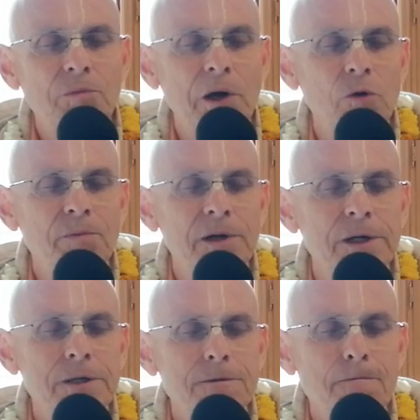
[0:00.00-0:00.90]
the
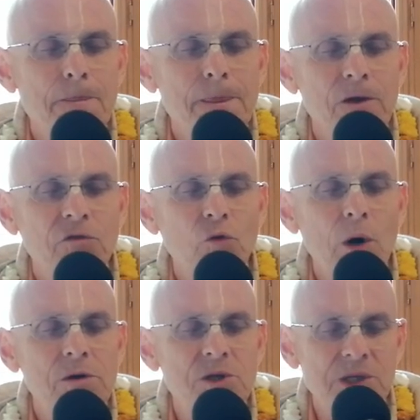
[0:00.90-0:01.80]
Prabhupada,
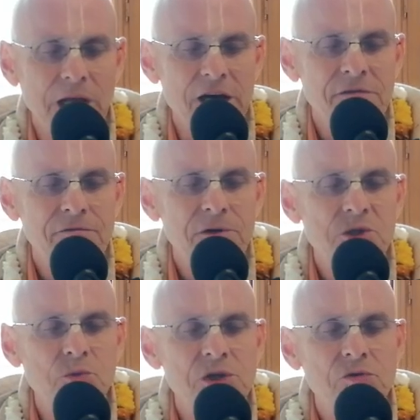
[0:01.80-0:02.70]
throughout his life,
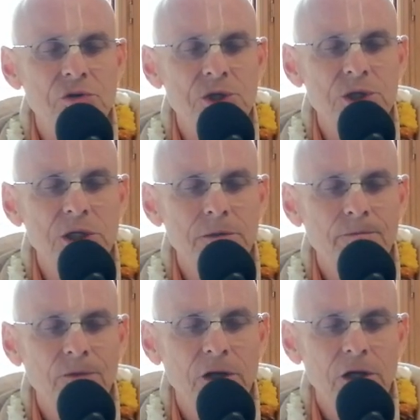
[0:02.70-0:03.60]
was with
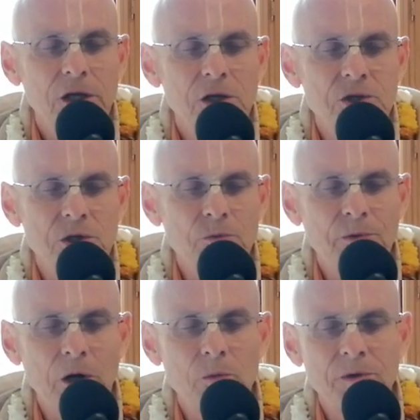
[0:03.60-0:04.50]
Krishna.
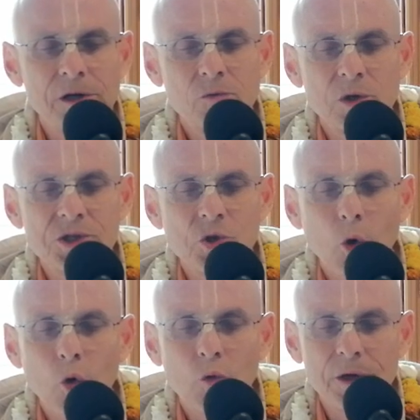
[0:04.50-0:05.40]
Srila Prabhupada
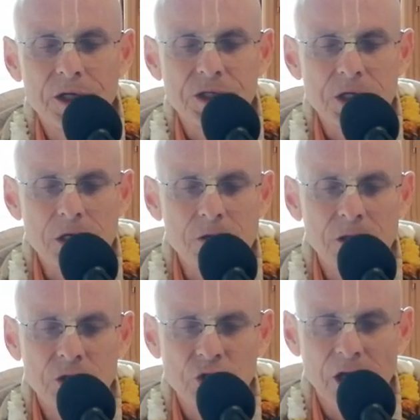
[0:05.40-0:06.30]
was always
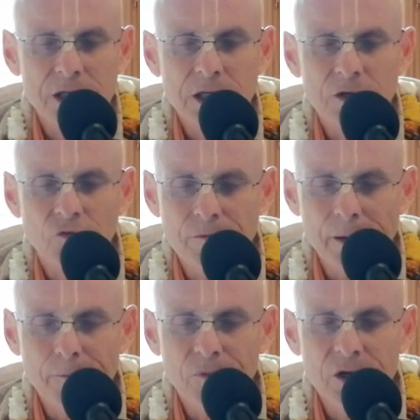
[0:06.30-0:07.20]
hearing, chanting,
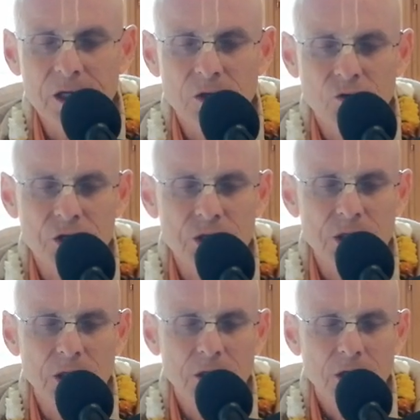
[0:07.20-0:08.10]
remembering
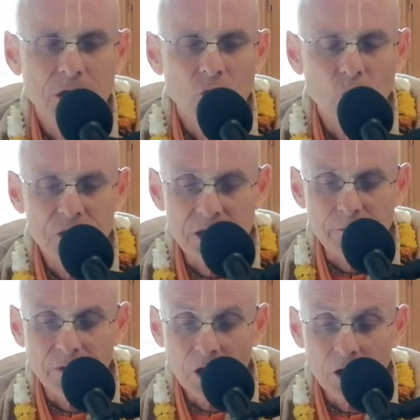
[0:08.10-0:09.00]
Krishna with
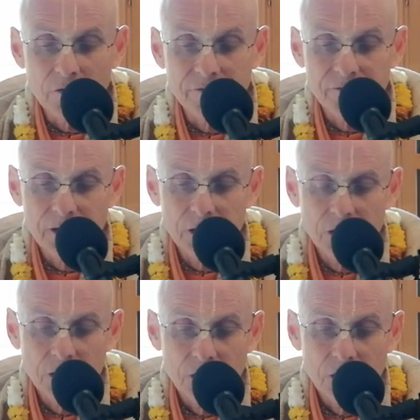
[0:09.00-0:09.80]
deep love